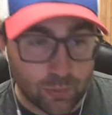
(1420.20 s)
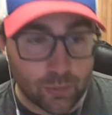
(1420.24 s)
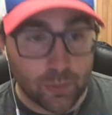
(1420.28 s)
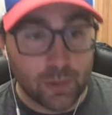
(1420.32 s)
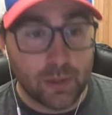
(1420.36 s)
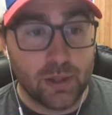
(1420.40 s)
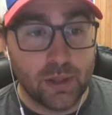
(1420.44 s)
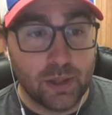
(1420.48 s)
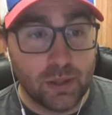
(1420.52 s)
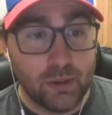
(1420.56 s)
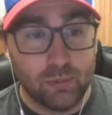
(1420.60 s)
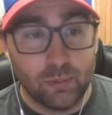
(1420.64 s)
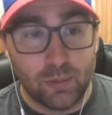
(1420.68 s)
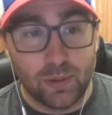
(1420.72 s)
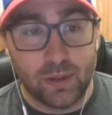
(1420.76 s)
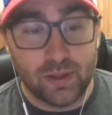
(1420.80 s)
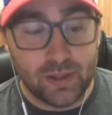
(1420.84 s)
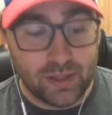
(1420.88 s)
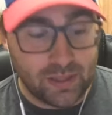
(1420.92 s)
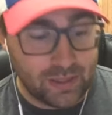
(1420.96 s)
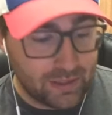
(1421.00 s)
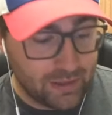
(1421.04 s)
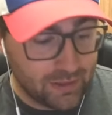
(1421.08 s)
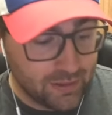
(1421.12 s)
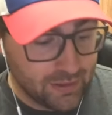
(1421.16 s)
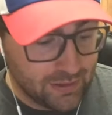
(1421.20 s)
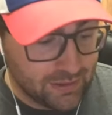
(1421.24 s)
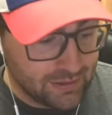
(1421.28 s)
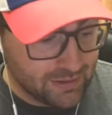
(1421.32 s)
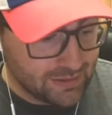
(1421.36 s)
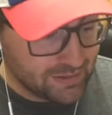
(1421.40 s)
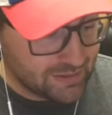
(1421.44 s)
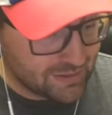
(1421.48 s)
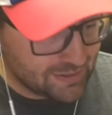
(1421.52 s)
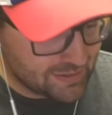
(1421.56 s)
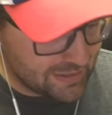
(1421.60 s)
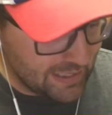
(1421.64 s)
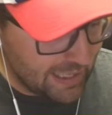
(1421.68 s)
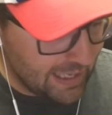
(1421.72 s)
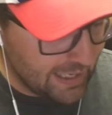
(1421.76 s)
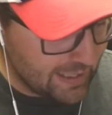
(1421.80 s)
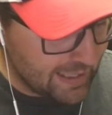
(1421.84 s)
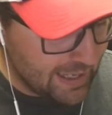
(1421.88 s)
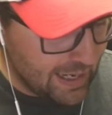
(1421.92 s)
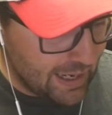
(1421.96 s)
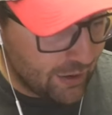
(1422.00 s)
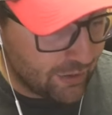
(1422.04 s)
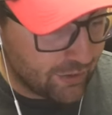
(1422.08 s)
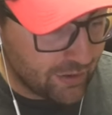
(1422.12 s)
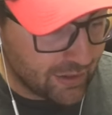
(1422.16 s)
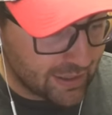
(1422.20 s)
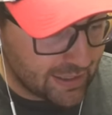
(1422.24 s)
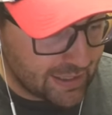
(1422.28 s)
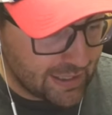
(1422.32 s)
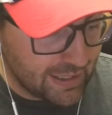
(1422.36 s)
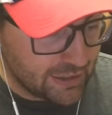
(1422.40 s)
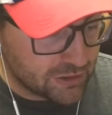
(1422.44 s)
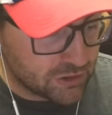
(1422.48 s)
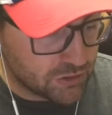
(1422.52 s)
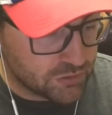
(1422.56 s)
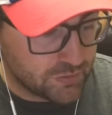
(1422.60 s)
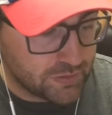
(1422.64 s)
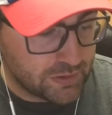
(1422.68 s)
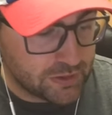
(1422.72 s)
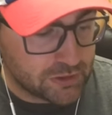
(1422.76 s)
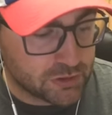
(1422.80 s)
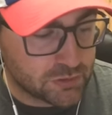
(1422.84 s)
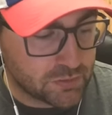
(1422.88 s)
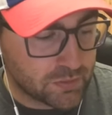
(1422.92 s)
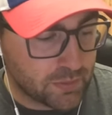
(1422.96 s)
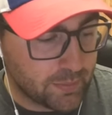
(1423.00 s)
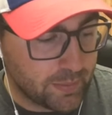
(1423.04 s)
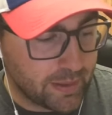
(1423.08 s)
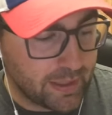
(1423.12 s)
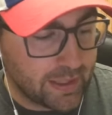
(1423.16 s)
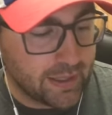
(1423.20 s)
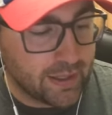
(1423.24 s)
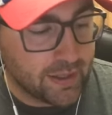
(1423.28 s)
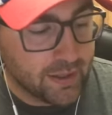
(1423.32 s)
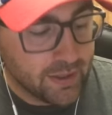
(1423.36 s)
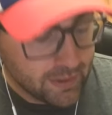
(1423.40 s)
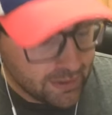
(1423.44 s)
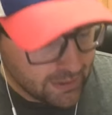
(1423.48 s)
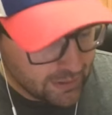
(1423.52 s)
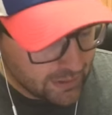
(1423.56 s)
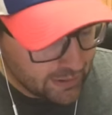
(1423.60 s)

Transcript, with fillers: really, really stand out and catch fish for me.